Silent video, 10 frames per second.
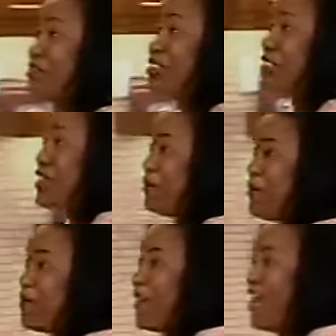stepping
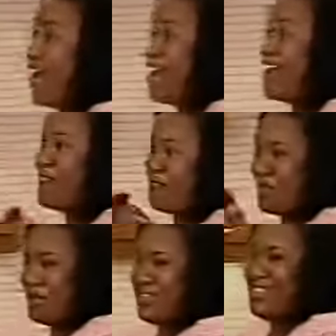away
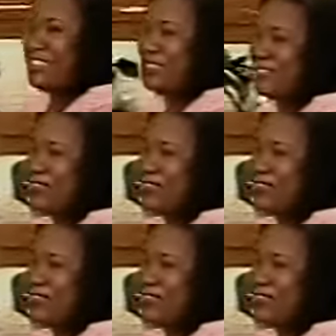from the kitchen.